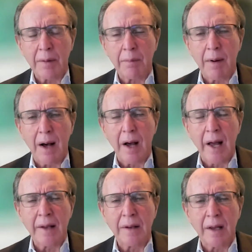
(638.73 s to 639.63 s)
in
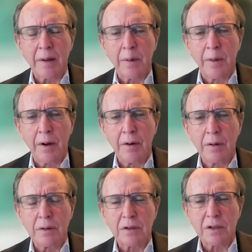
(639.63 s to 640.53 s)
mind that
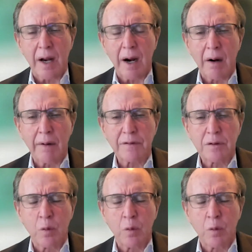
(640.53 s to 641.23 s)
those tariffs